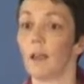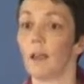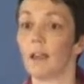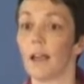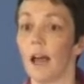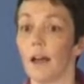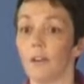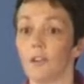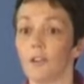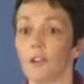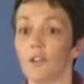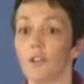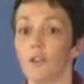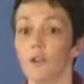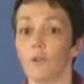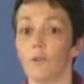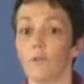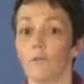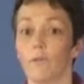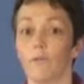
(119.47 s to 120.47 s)
can a
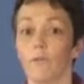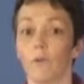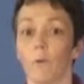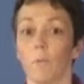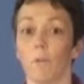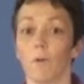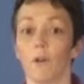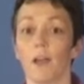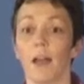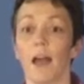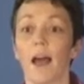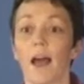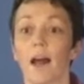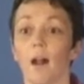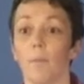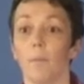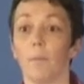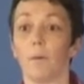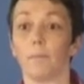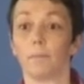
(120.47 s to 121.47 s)
student formulary
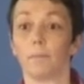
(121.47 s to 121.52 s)
help?